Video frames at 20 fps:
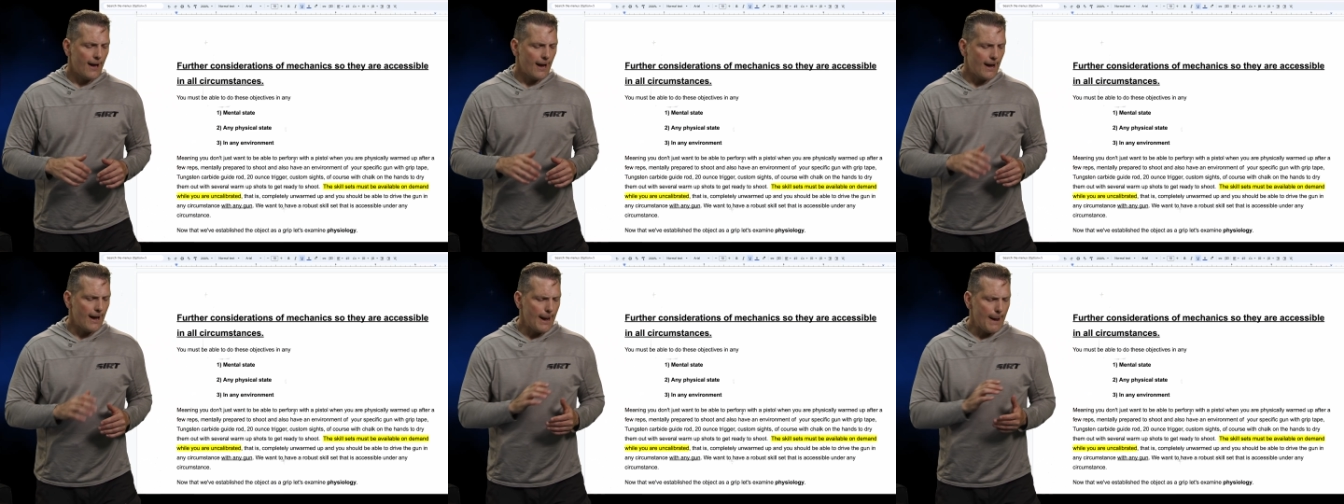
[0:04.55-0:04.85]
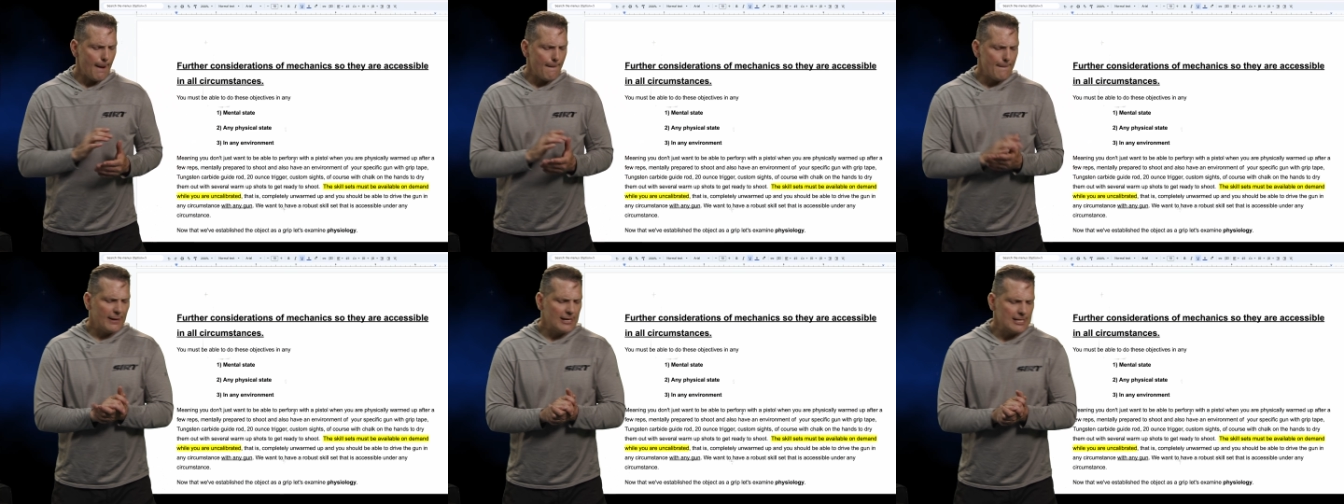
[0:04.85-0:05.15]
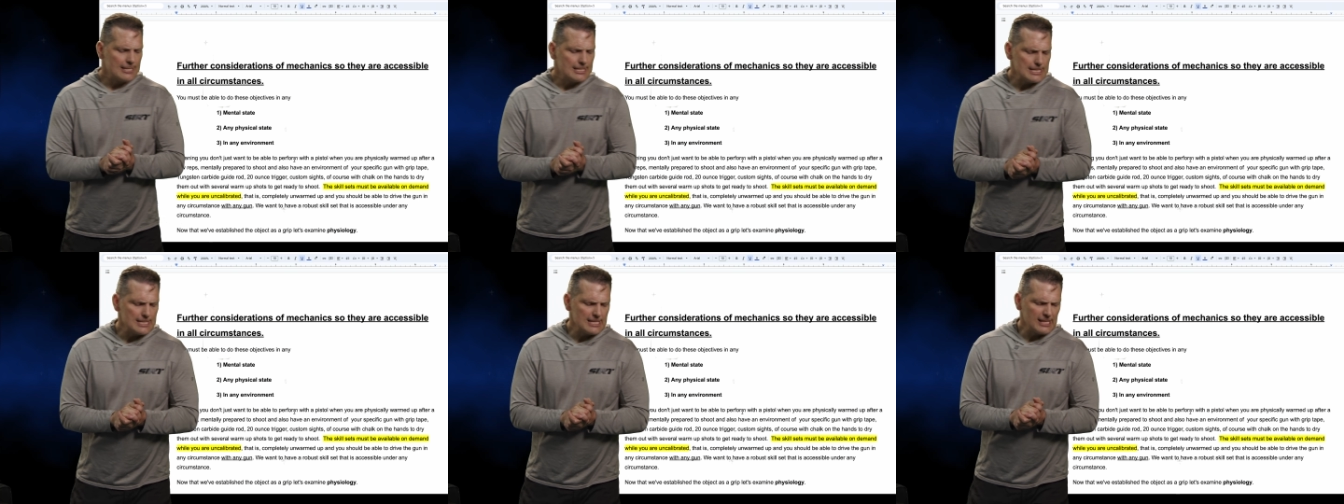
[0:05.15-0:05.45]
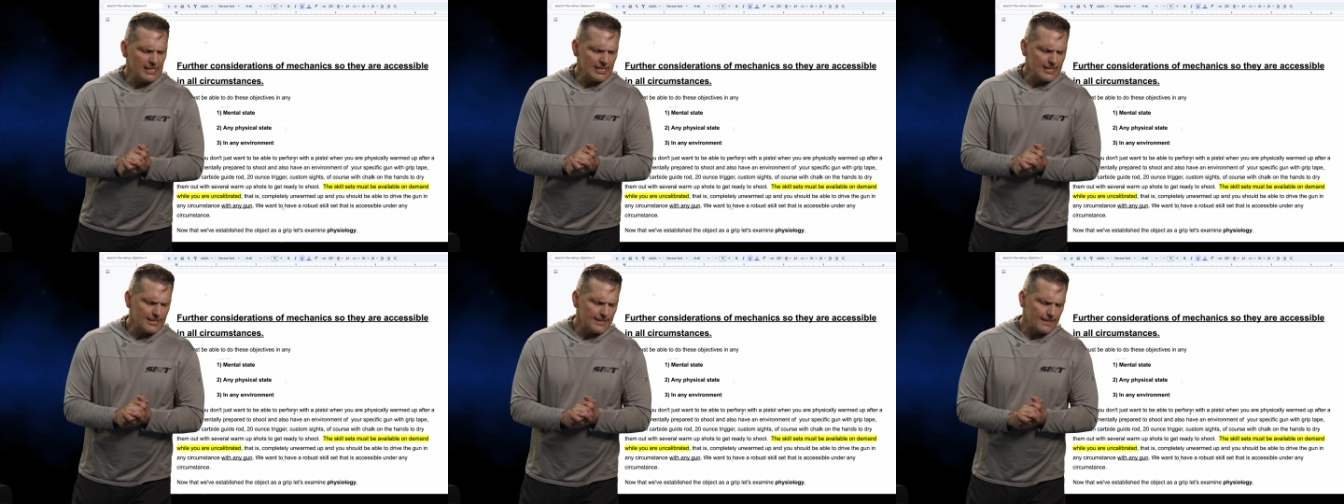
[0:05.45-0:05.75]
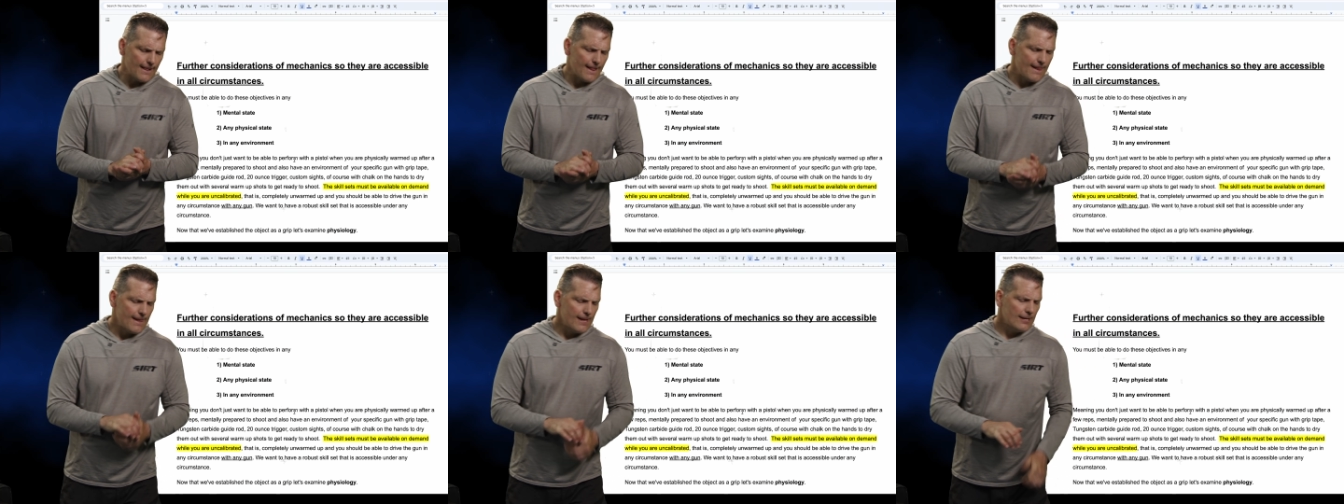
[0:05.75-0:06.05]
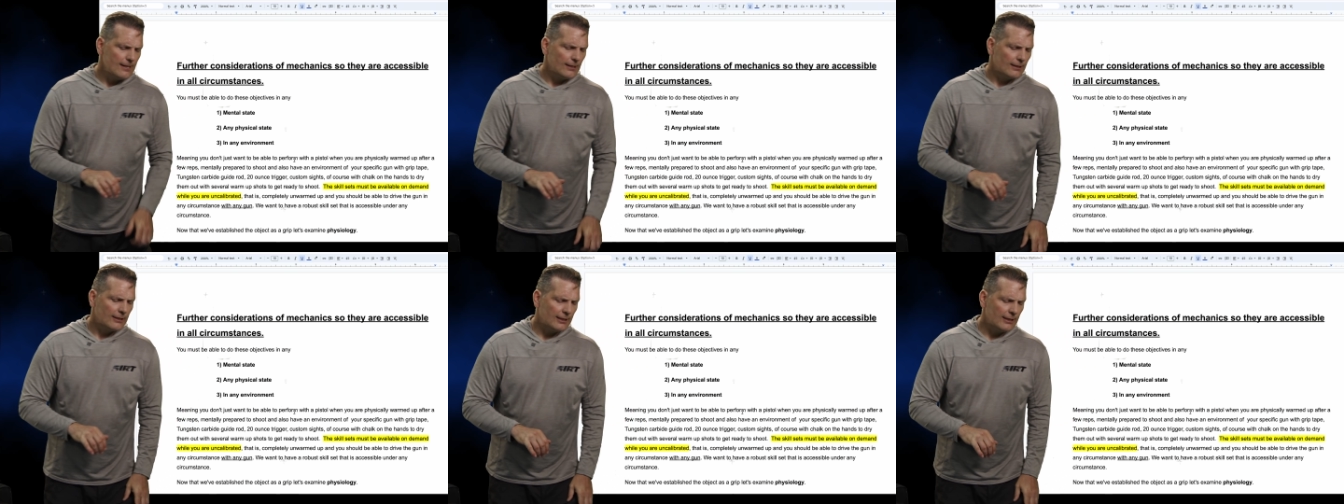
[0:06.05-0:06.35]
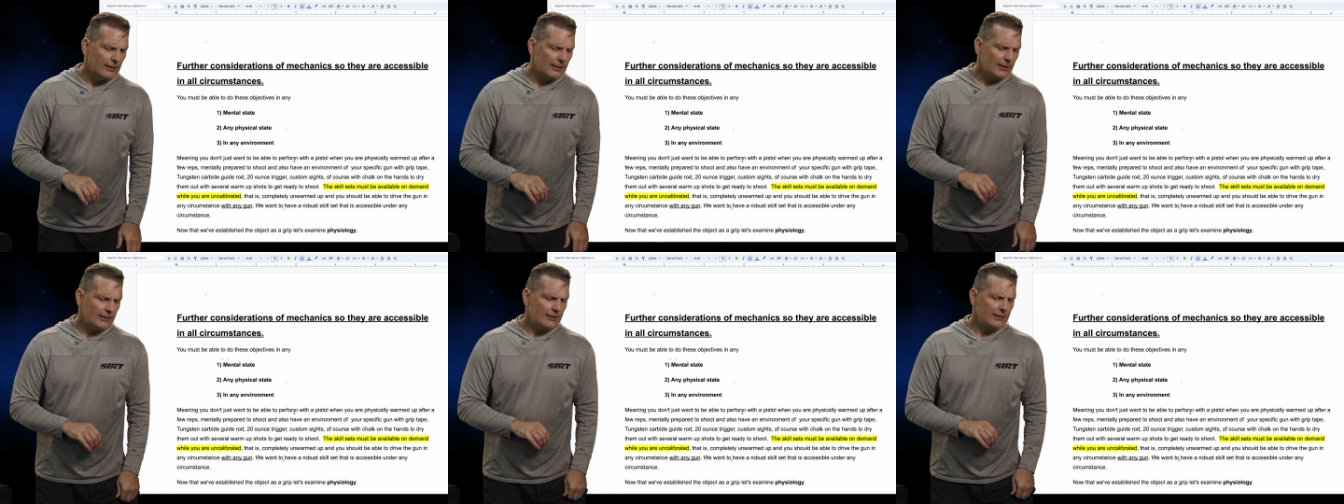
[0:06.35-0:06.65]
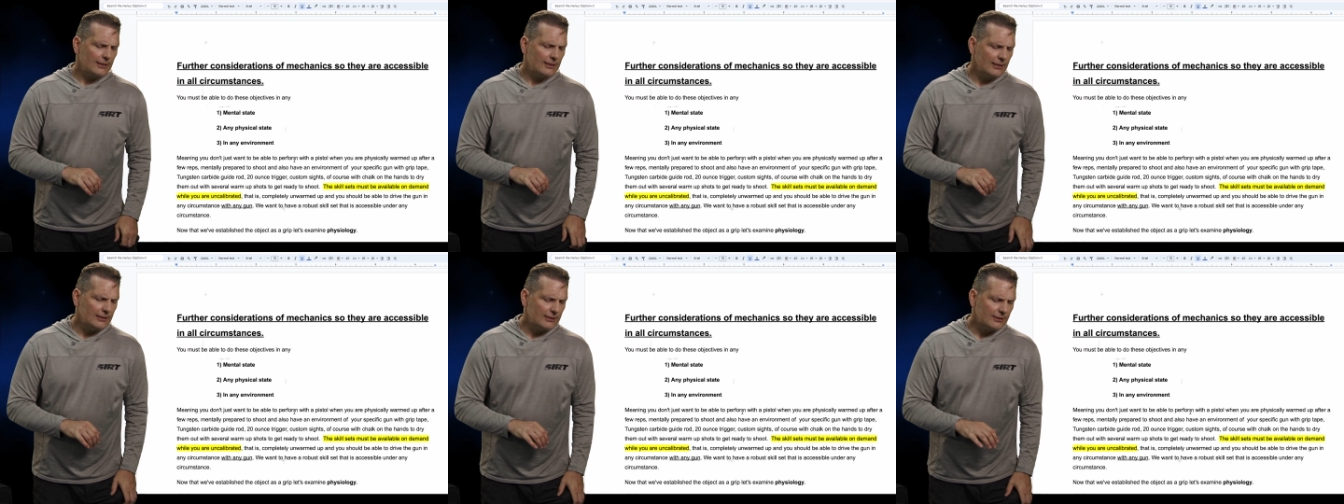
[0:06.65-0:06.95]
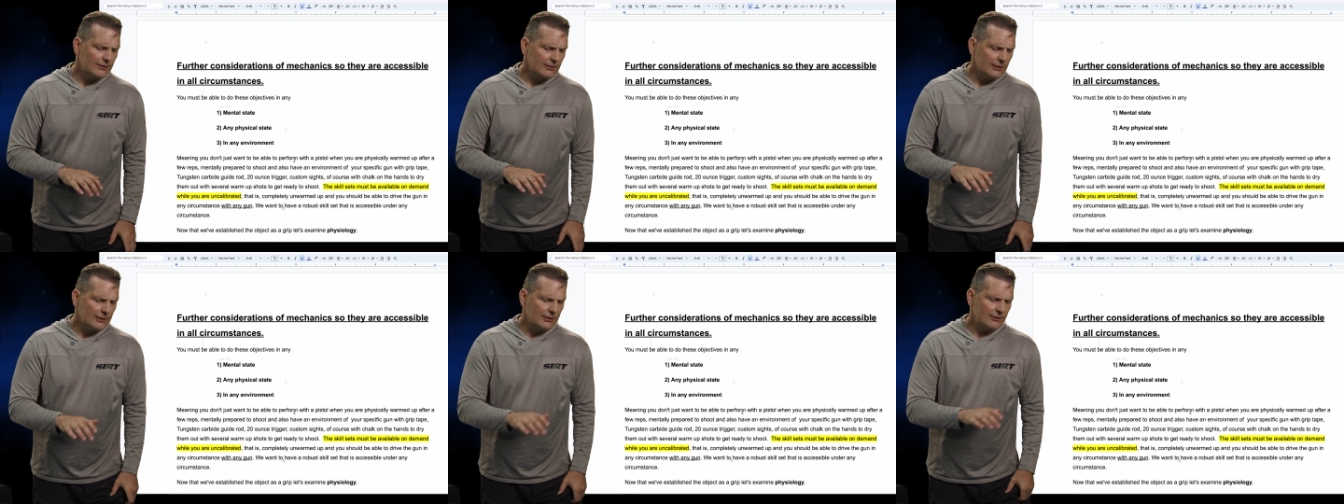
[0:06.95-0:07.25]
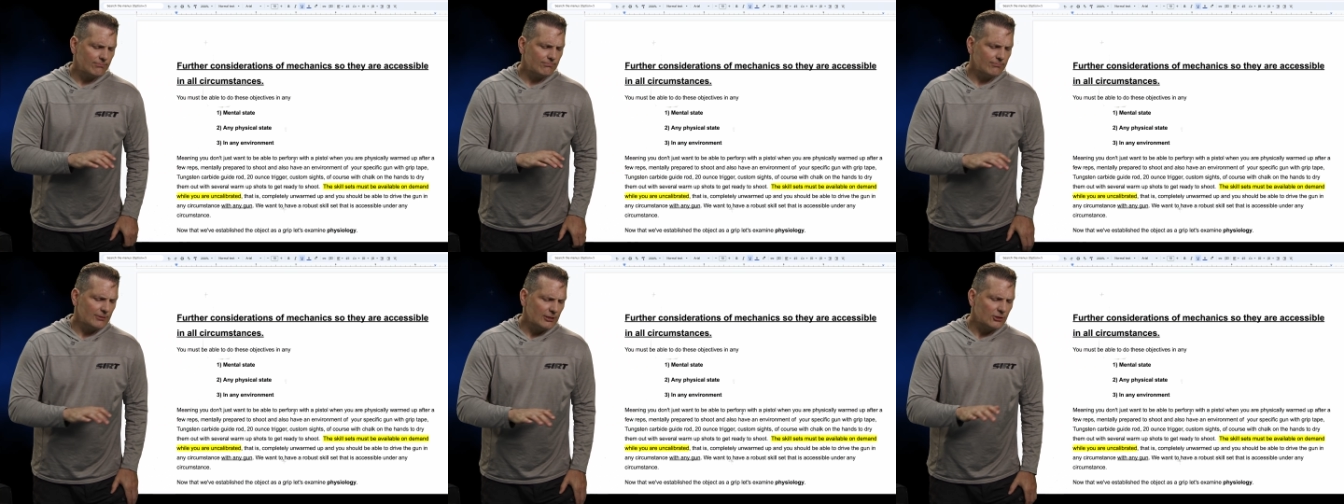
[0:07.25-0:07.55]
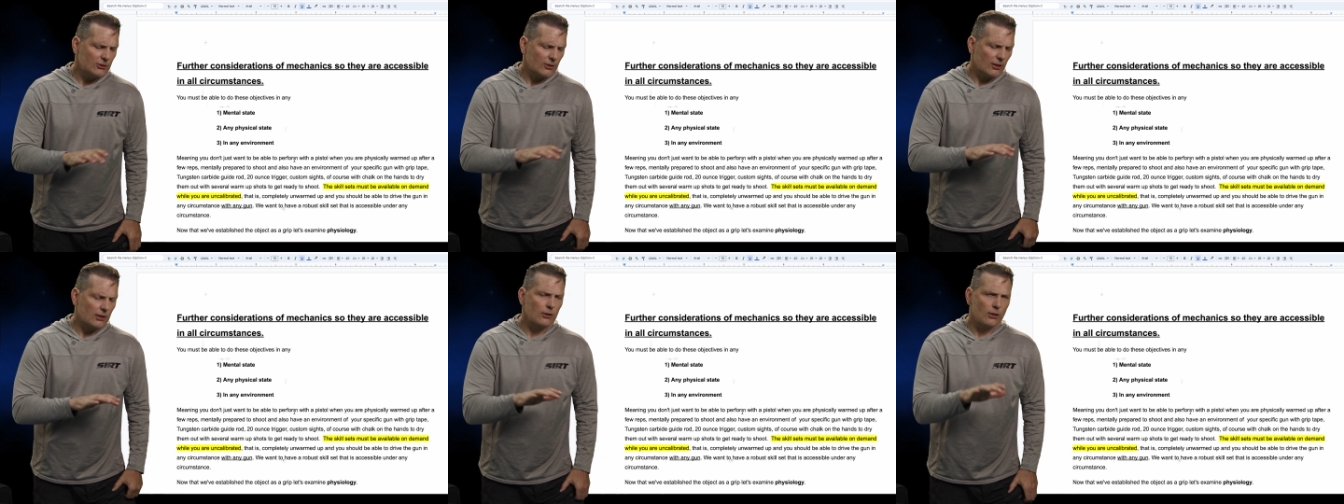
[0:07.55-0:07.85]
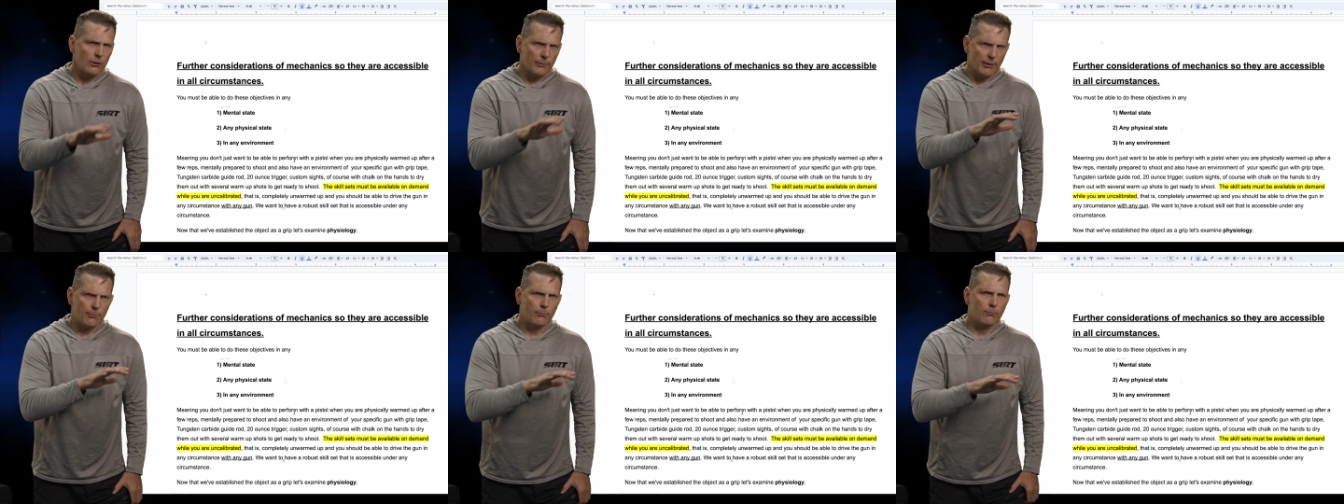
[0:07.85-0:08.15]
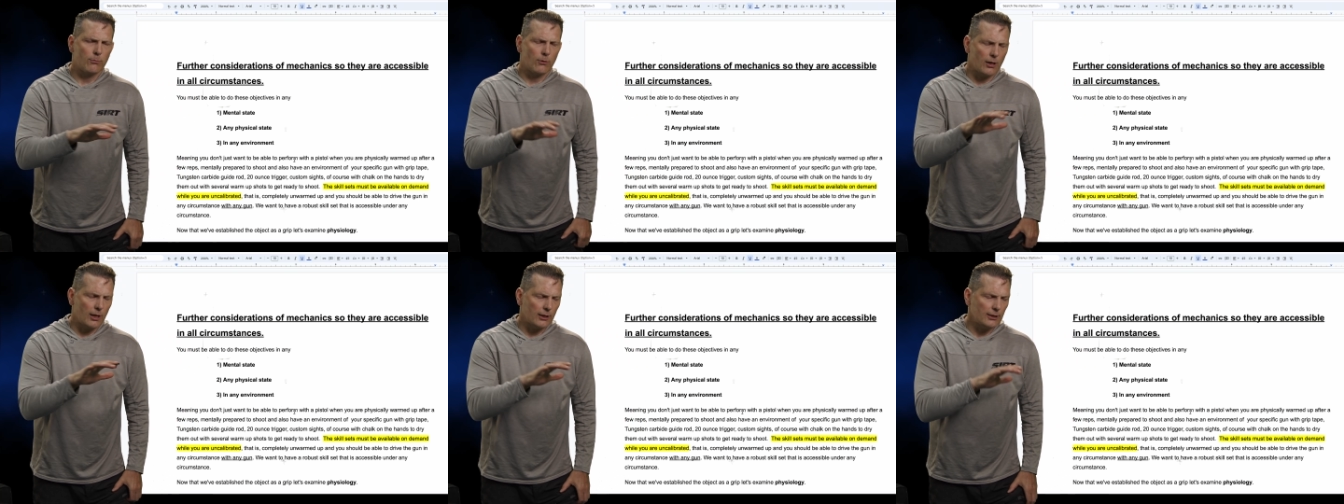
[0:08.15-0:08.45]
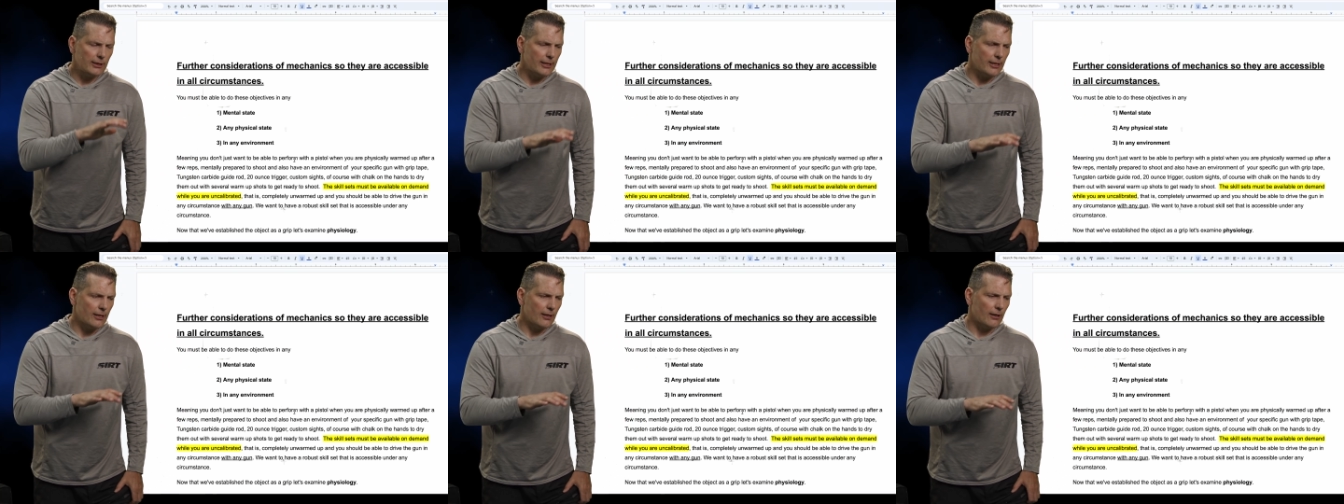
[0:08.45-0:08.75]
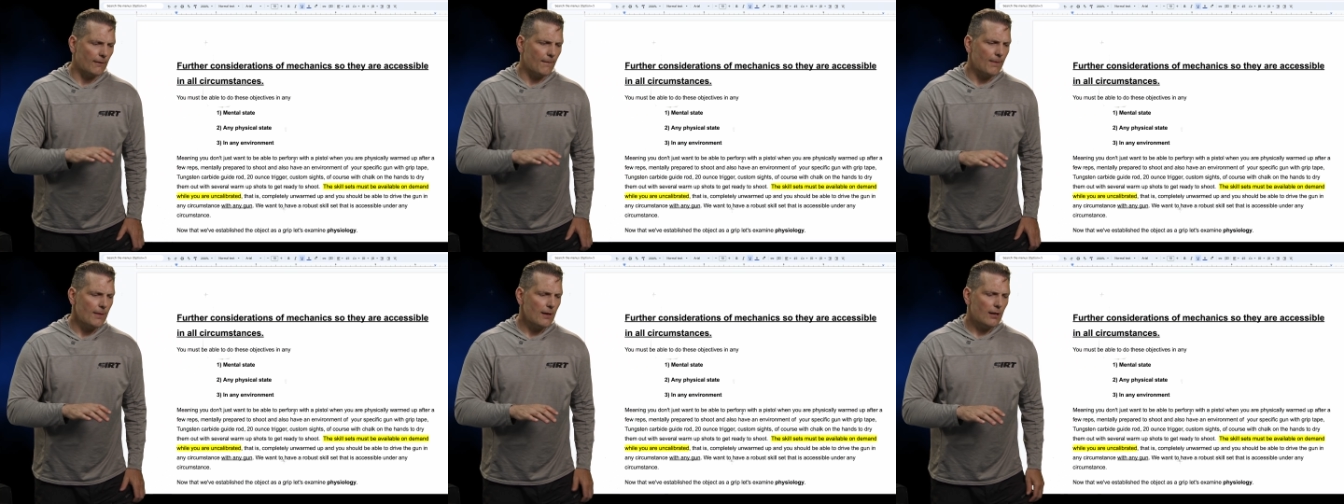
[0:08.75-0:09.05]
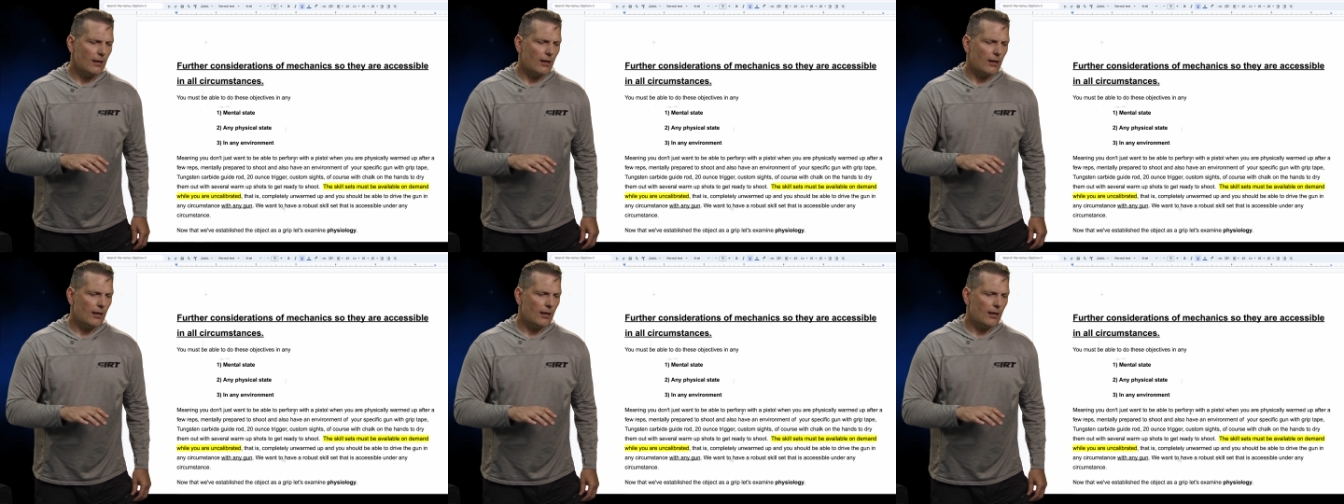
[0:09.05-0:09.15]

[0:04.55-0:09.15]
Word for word: Uh, but let's let, let, let, let's let's let's talk a little bit broadly here